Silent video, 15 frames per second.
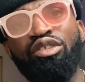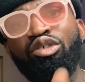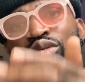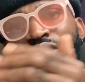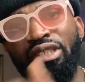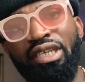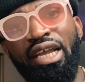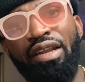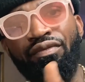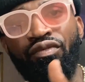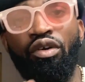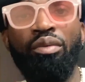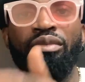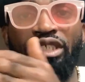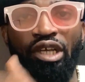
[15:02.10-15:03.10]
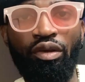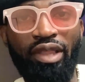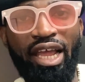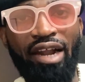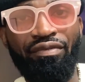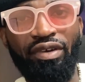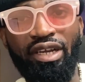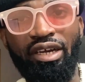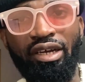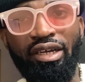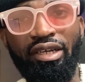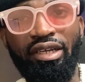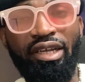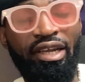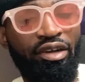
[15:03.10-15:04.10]
to return from South Africa
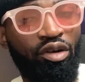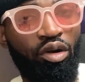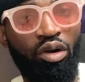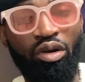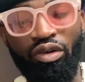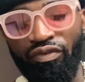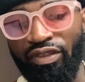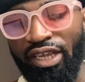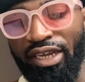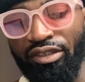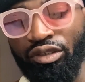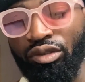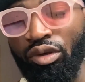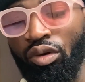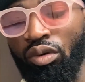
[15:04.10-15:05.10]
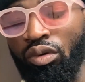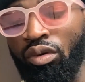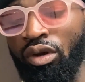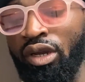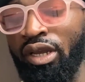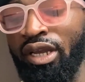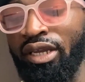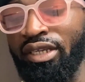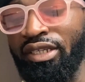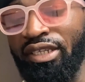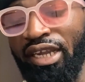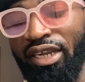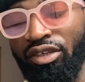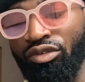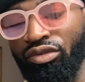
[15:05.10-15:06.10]
and all of that. So
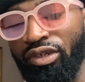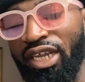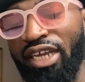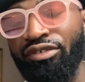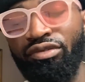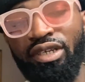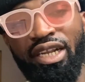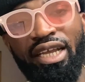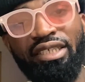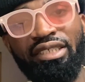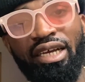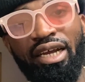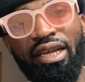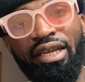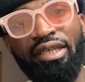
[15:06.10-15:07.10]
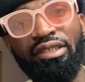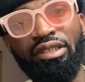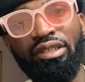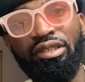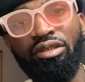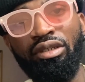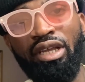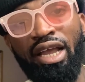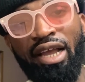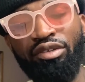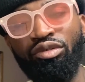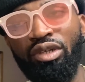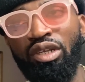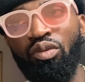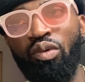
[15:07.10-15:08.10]
the introductory letter is
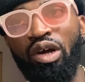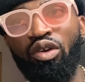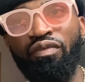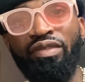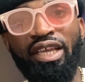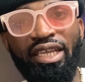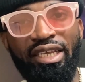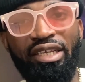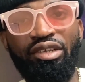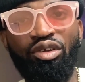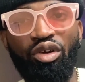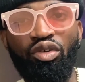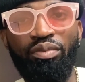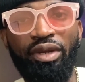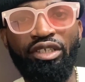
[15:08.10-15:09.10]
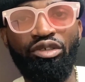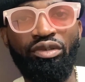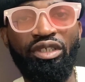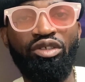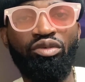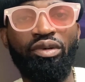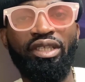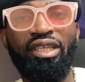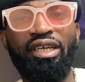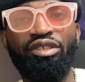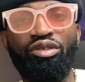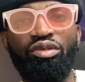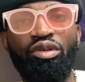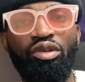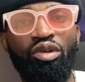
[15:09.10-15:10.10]
actually one of the key documents you need to attach
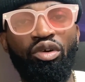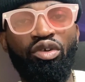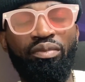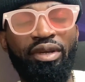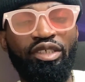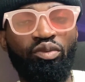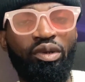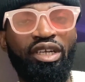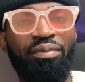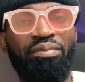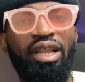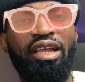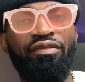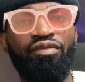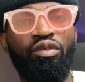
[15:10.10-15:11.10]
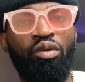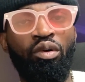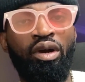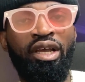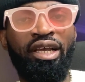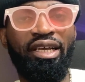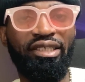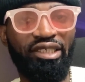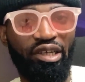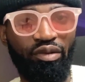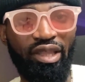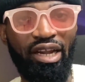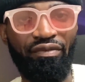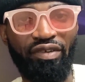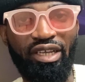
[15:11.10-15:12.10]
to your documents when applying for a
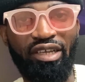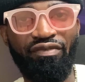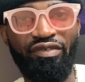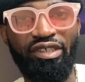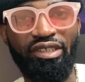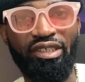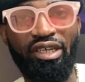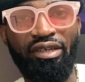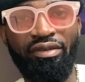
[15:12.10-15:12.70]
South African visa.